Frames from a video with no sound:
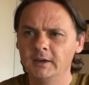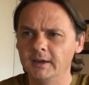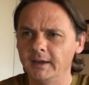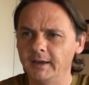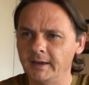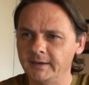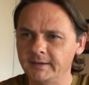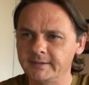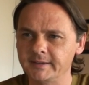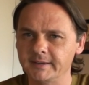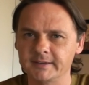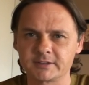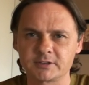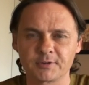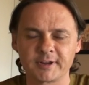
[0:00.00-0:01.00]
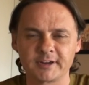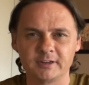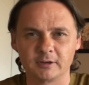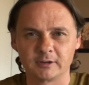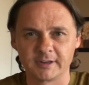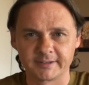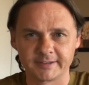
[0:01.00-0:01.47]
and so they
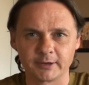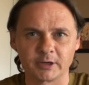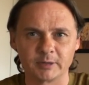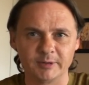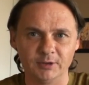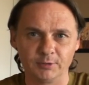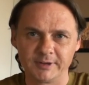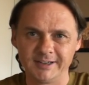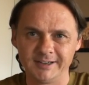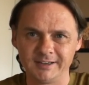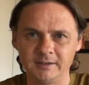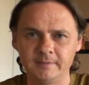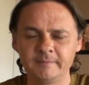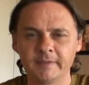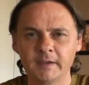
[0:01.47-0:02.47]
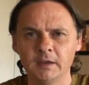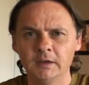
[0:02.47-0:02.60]
look like they're going to be okay.